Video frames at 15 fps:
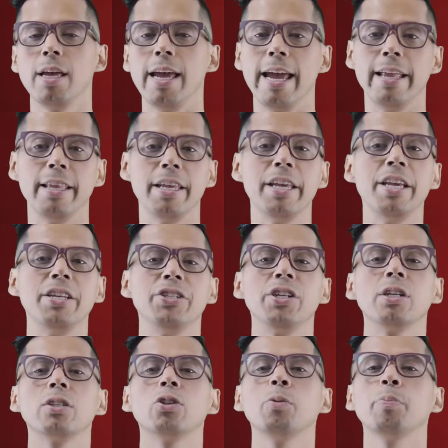and
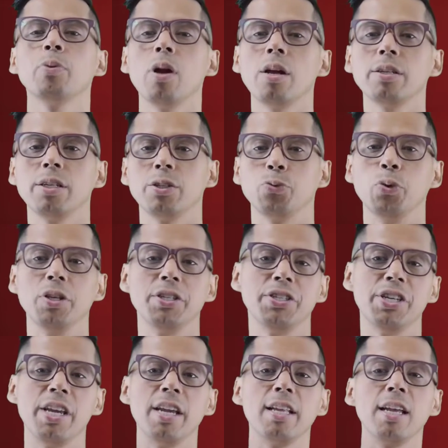easier to process when
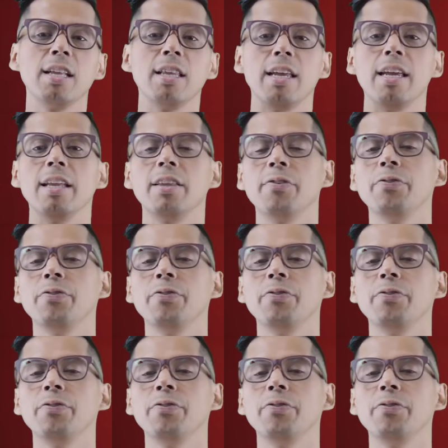seeing it in the